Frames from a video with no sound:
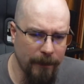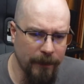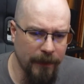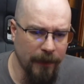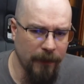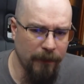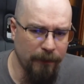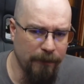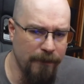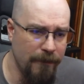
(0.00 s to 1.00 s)
you know,
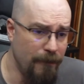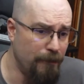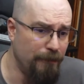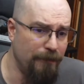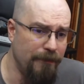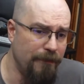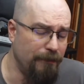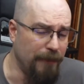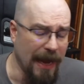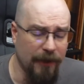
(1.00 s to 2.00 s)

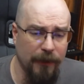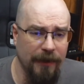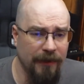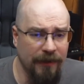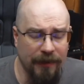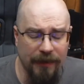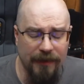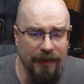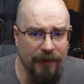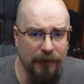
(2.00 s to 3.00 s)
back when
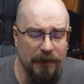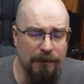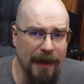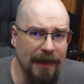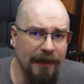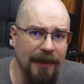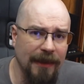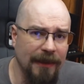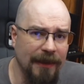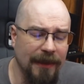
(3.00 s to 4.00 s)
Nintendo was making the
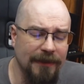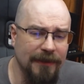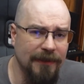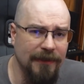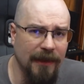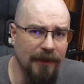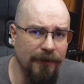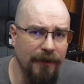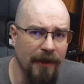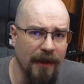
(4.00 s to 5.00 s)
N E S and
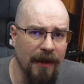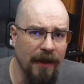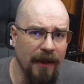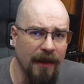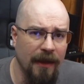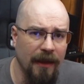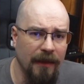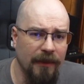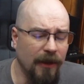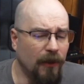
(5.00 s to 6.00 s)
stuff,
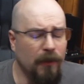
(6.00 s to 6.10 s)
the goal